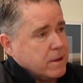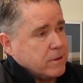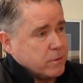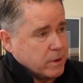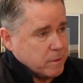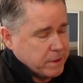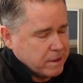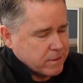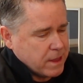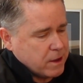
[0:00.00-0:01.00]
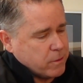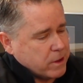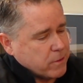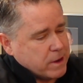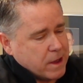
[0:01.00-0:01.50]
So one of the biggest
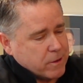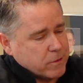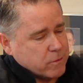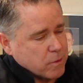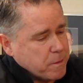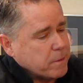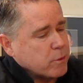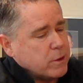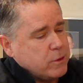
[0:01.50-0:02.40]
takeaways right now is remembering